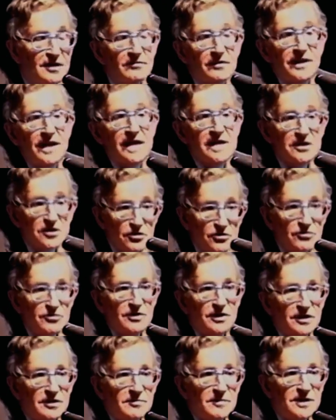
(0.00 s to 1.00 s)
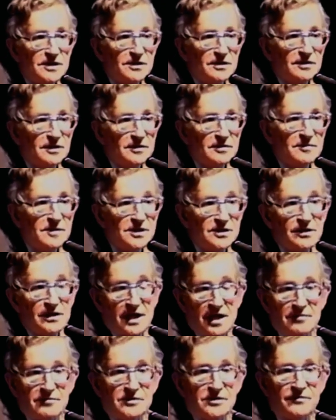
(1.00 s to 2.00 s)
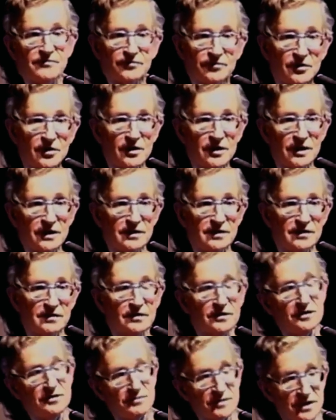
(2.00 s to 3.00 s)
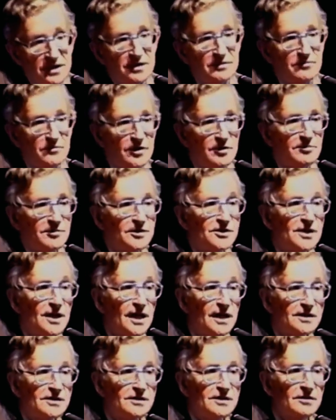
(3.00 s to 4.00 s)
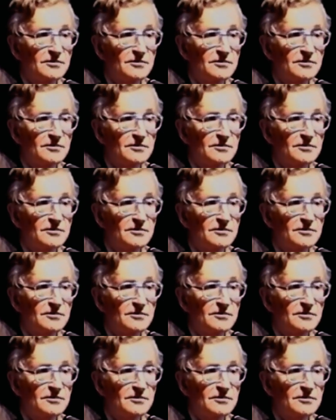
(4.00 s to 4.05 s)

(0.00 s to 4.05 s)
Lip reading: Well, they knew that the missile gap was a fraud, or to be more precise,